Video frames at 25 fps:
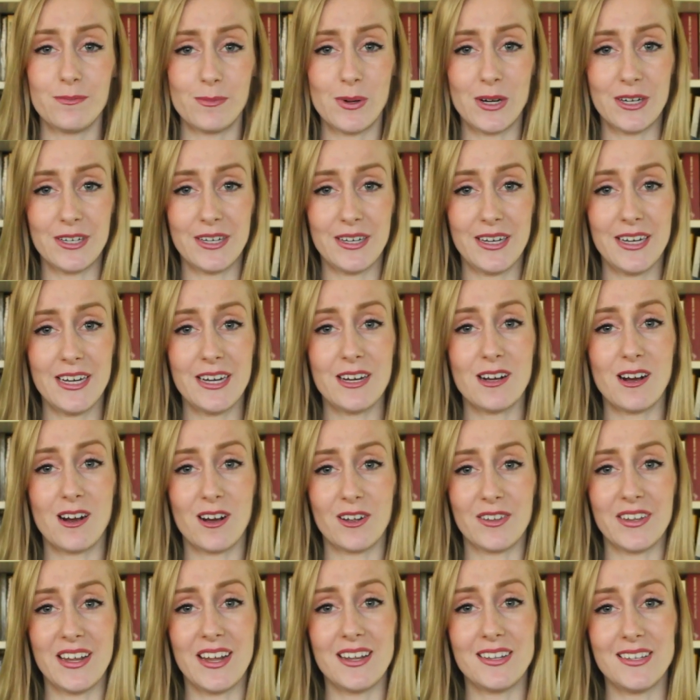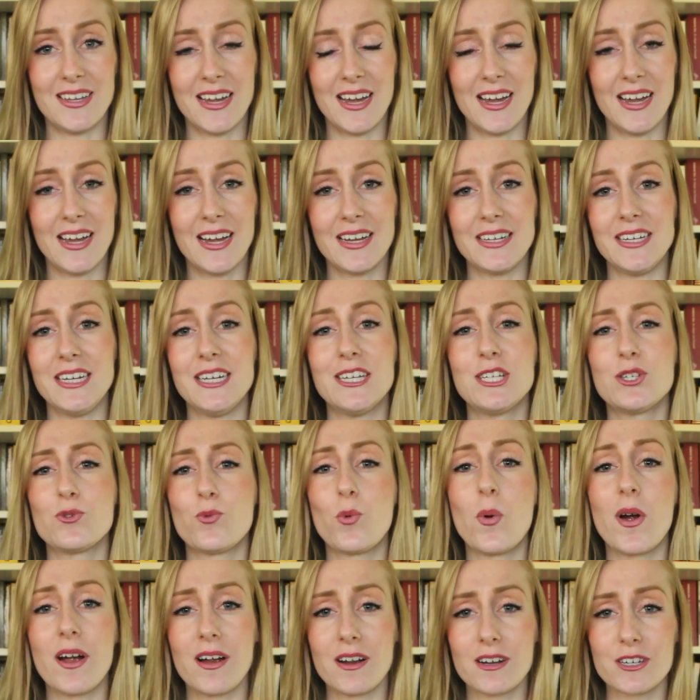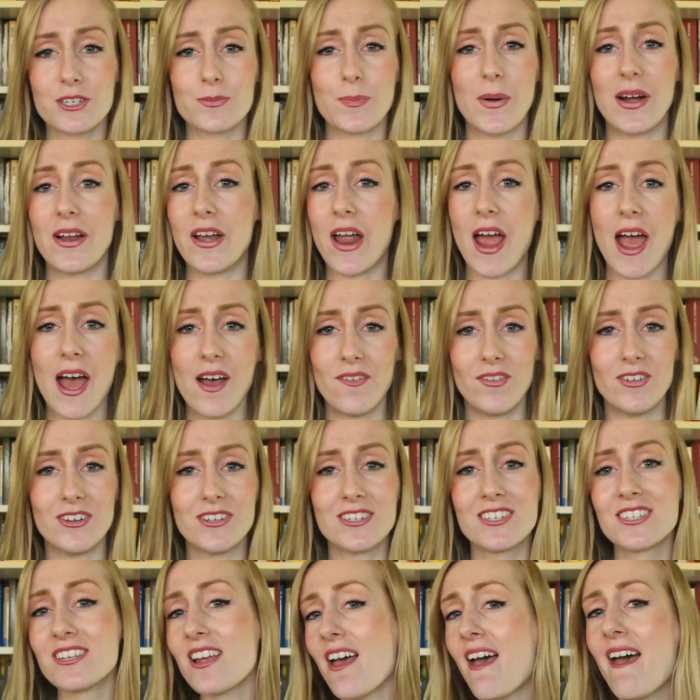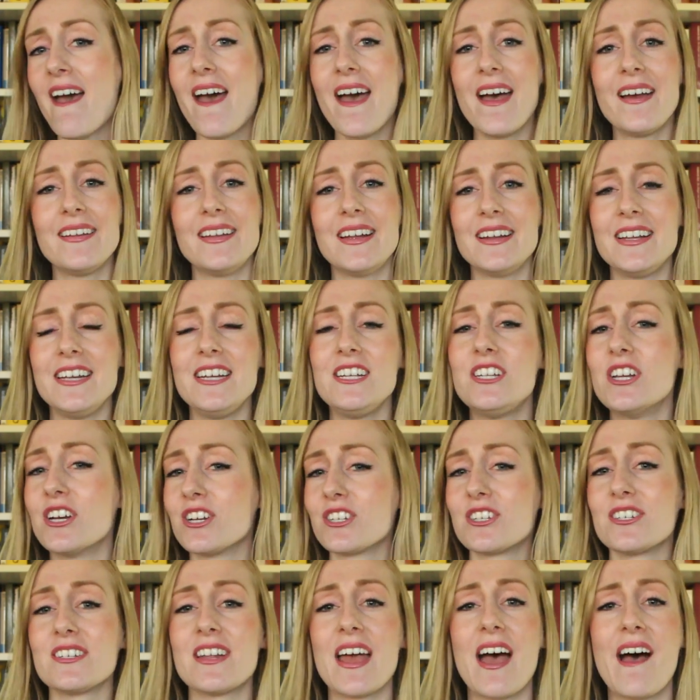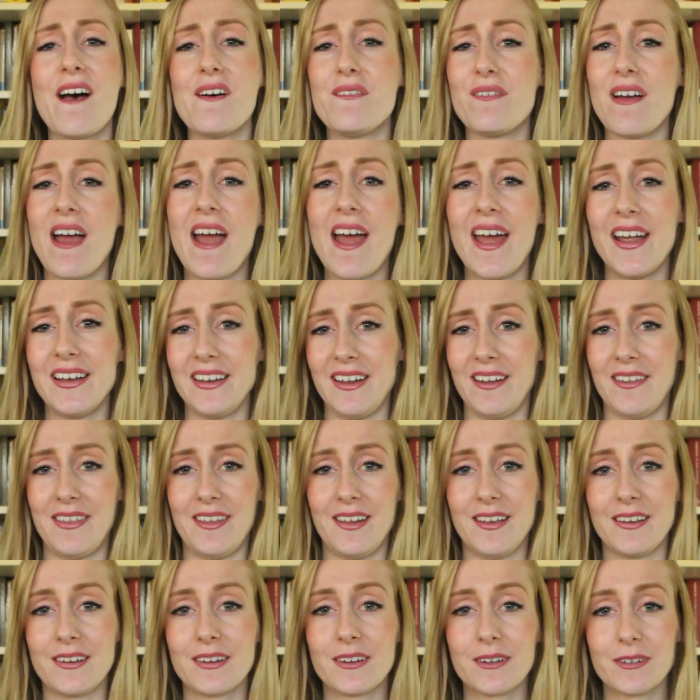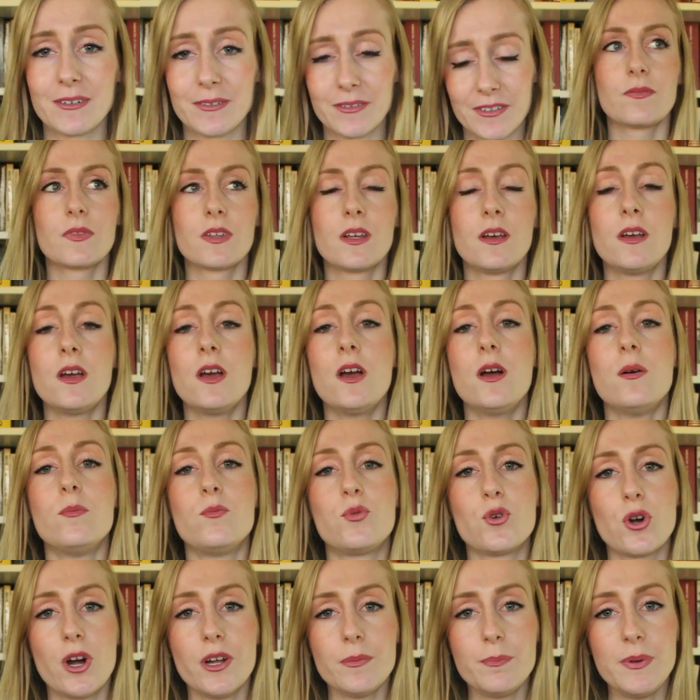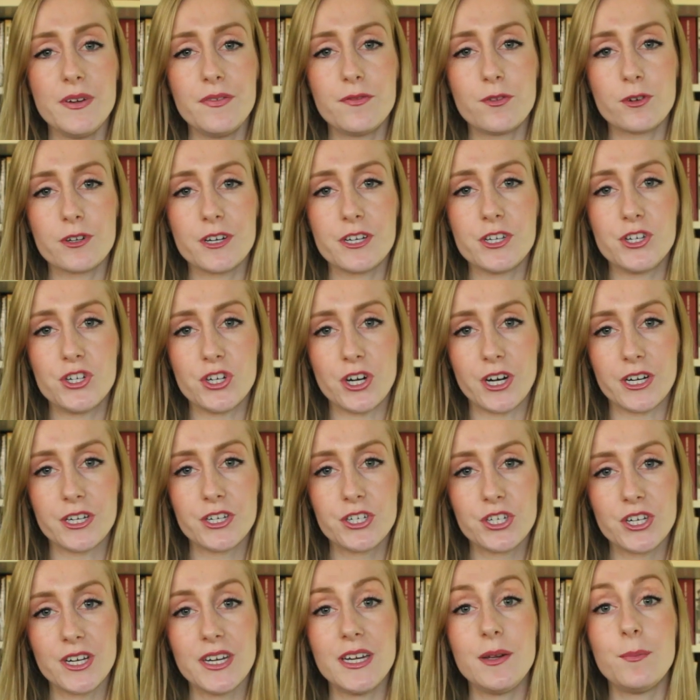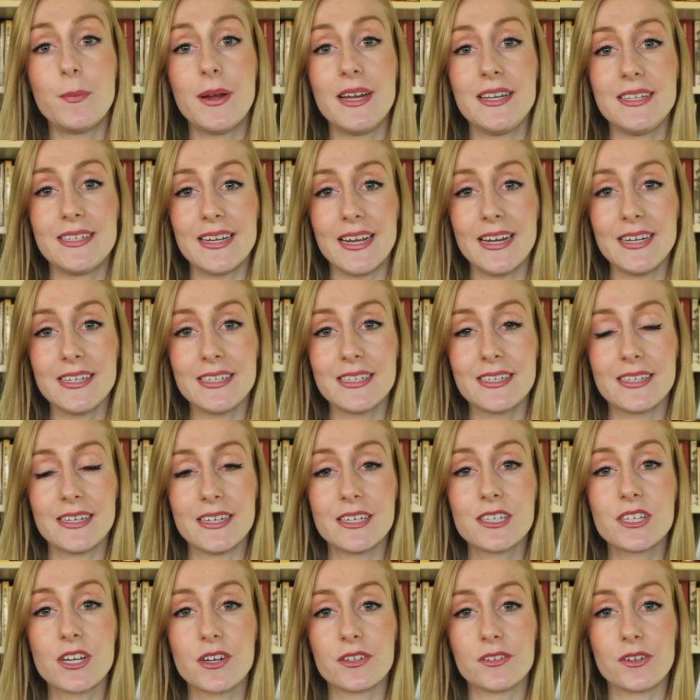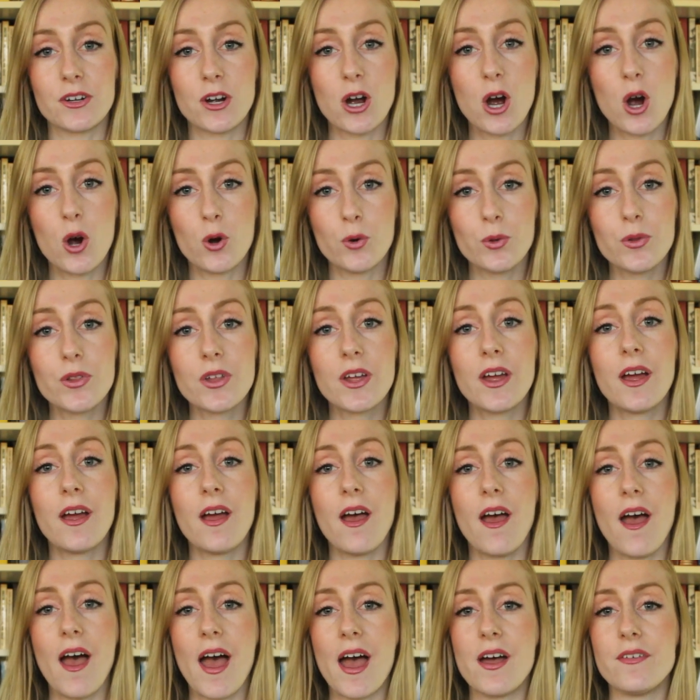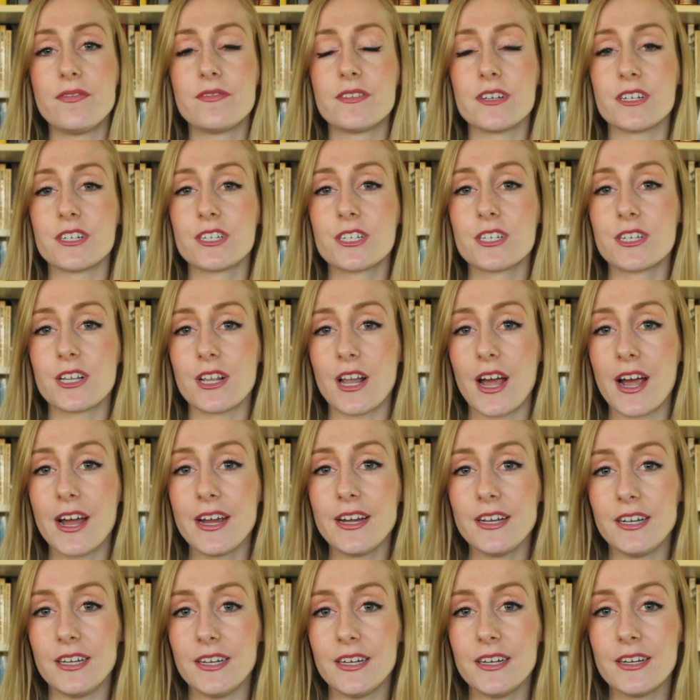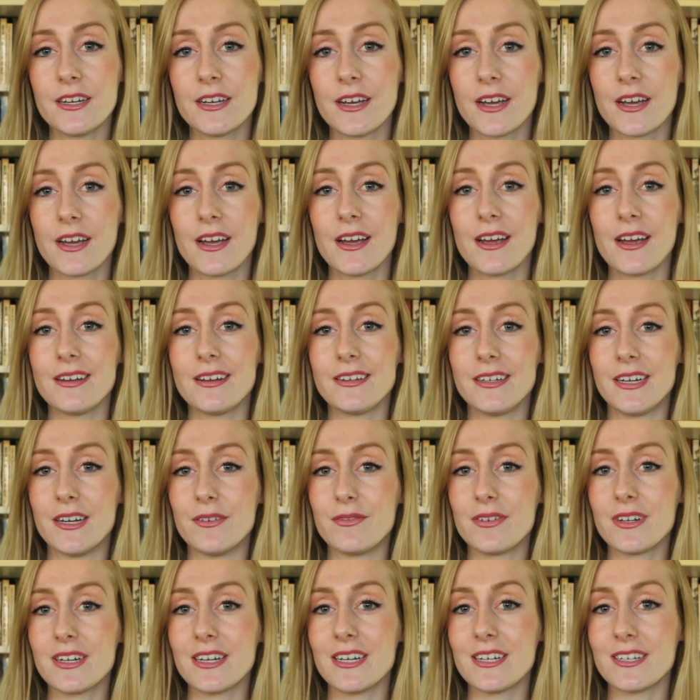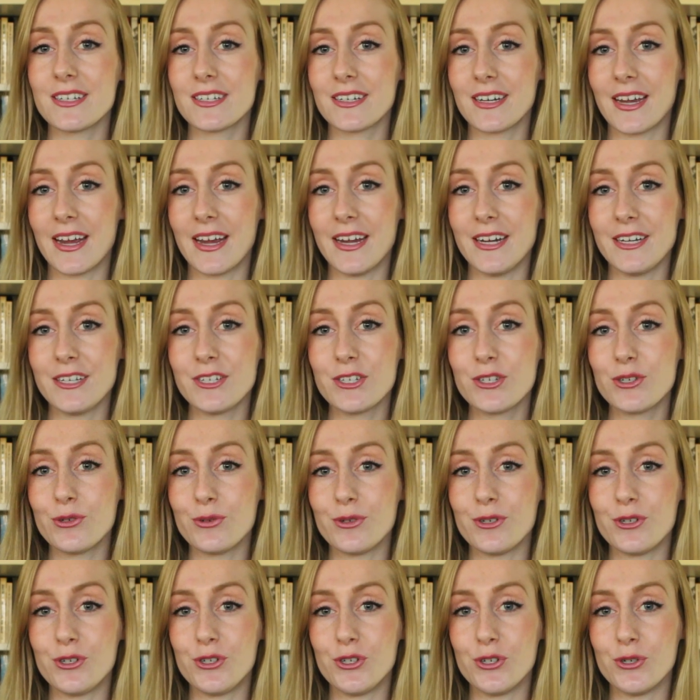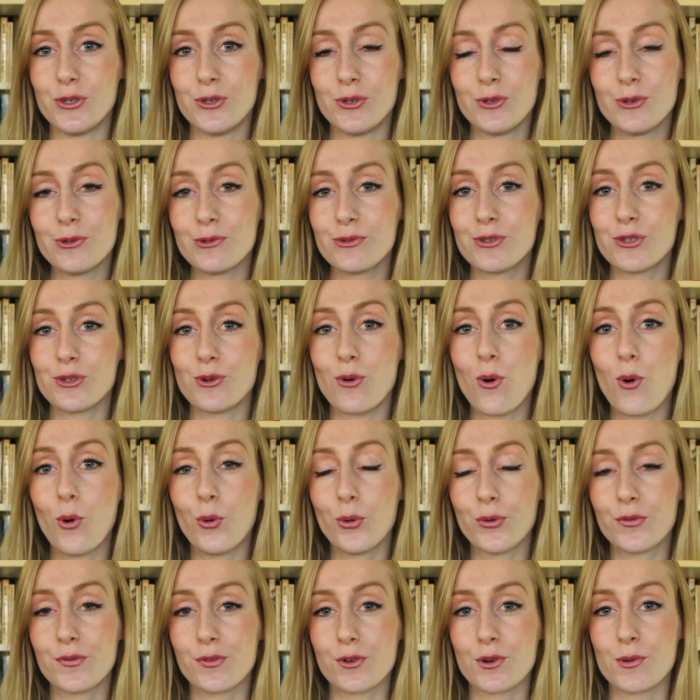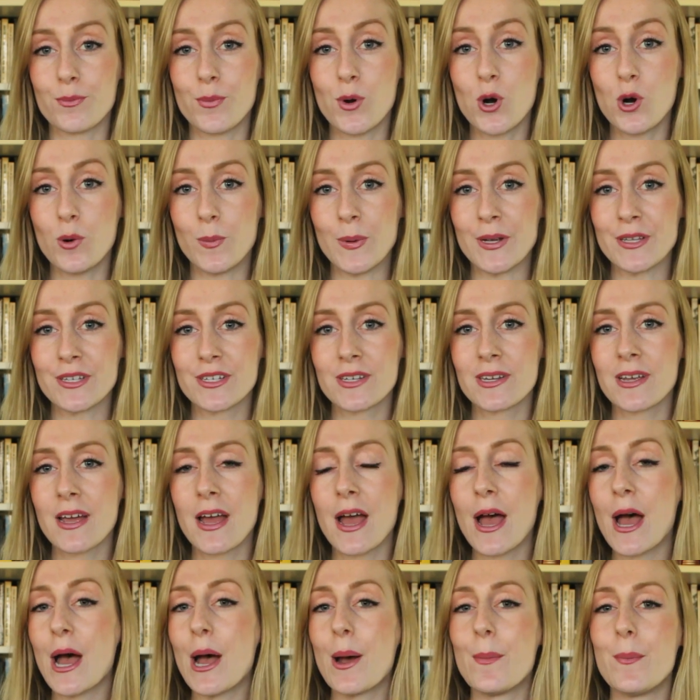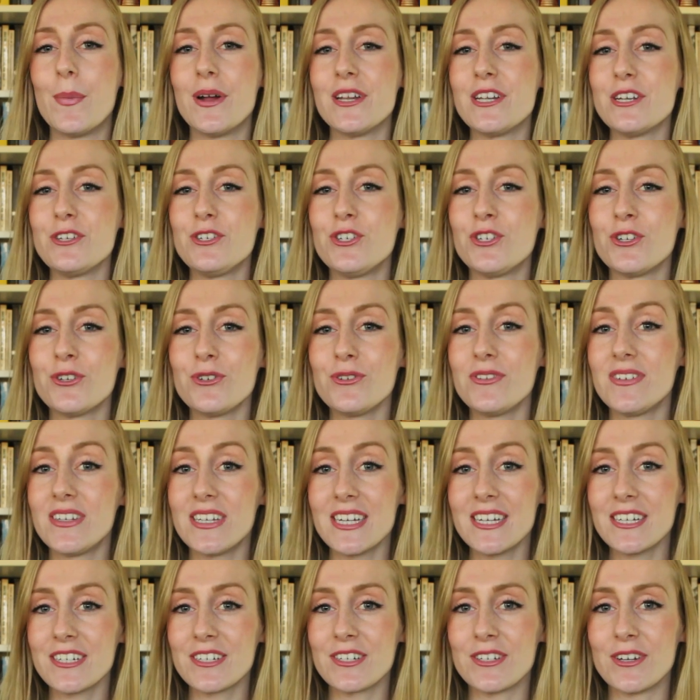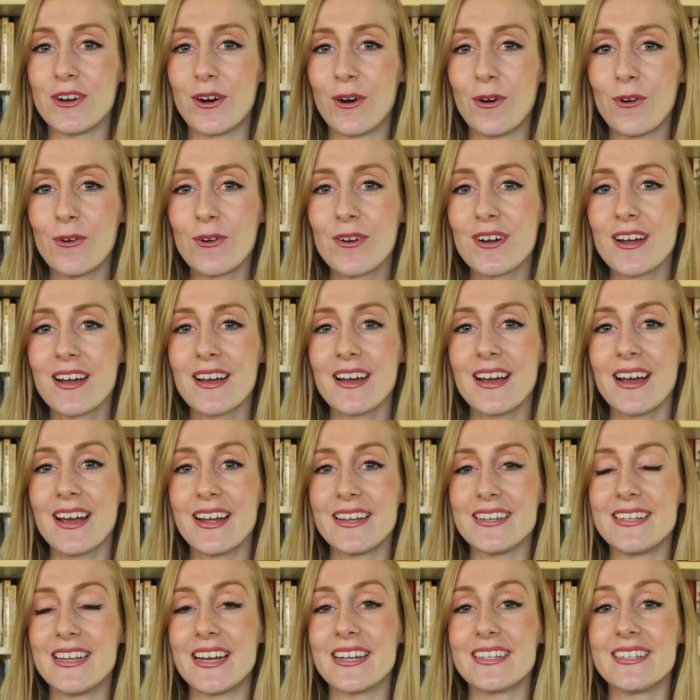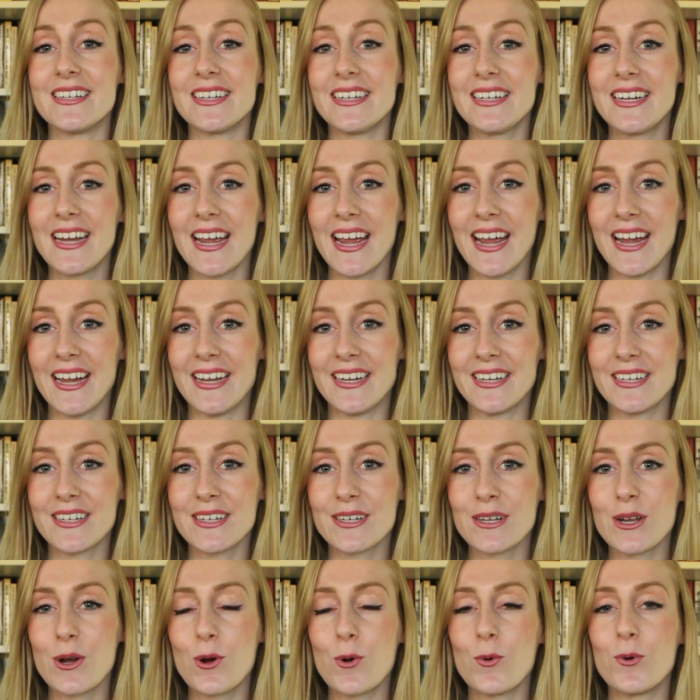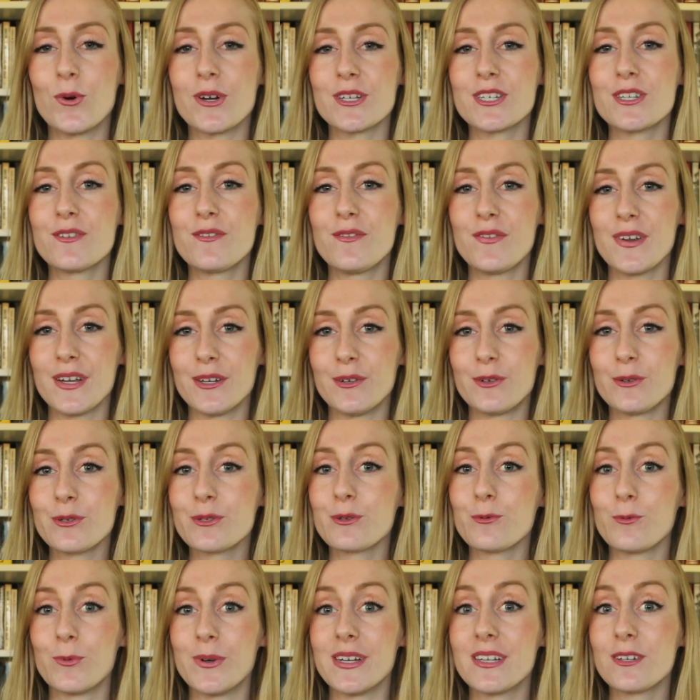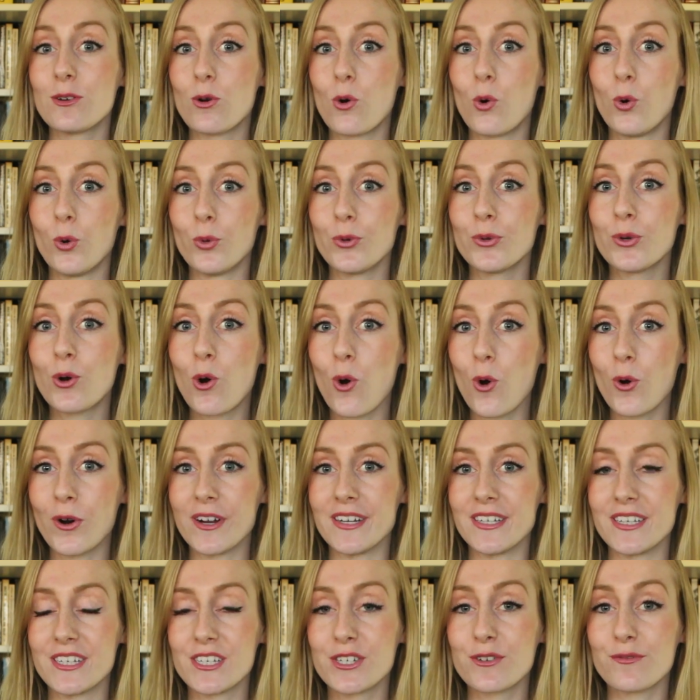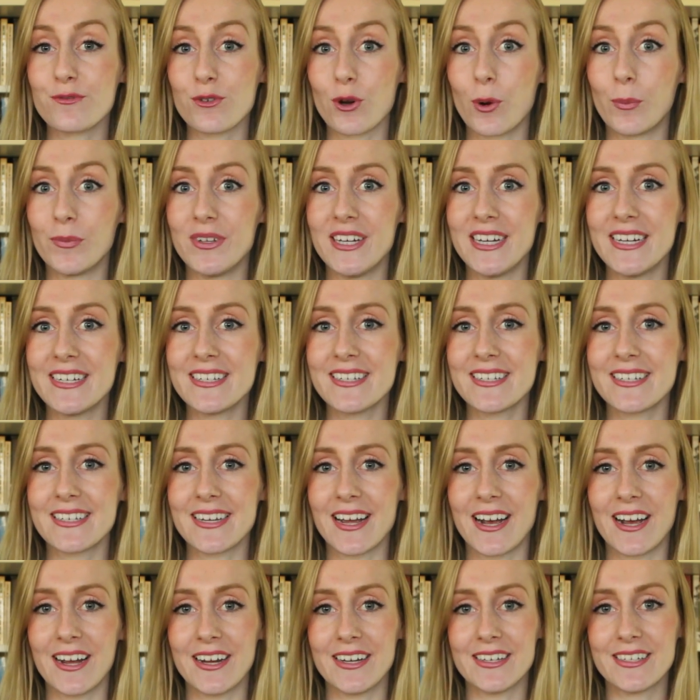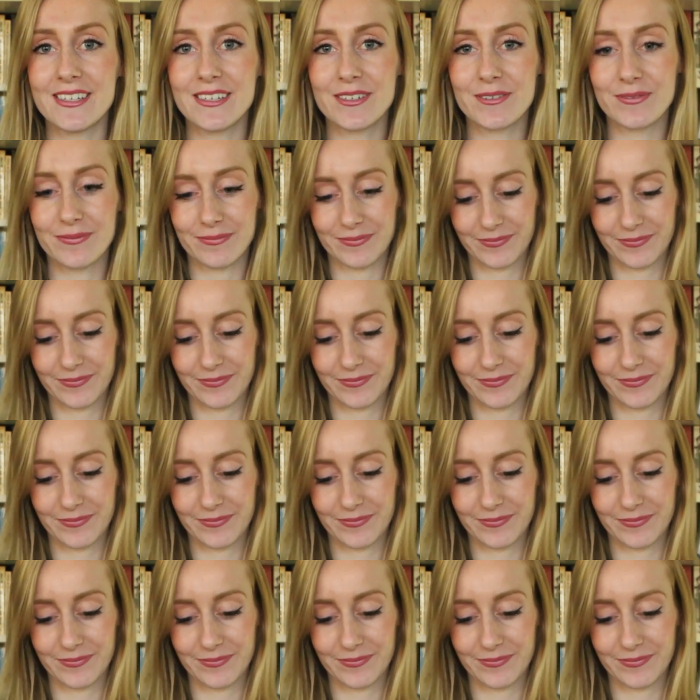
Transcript: the money on that day and he swears by the heavens that he doesn't have anything. Brought before the judge, he maintains this under oath after slyly giving his cane to the Jew to hold for a moment. But the Jew didn't know that the cane was filled with gold coins from the inside.